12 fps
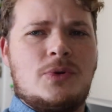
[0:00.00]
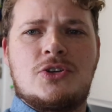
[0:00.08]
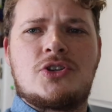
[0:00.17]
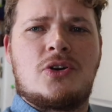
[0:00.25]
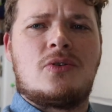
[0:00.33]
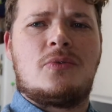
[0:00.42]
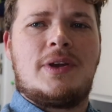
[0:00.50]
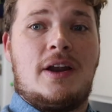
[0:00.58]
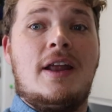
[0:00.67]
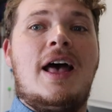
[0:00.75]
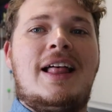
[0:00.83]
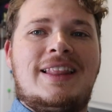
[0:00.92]
What show are we on?
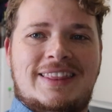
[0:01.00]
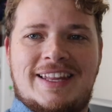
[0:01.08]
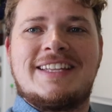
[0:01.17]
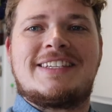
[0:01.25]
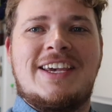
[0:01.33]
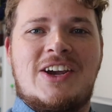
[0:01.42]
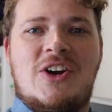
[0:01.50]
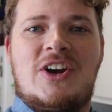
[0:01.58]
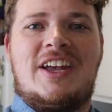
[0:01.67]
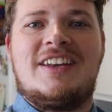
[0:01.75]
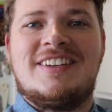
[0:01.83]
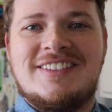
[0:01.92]
Let's get
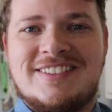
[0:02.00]
cooking.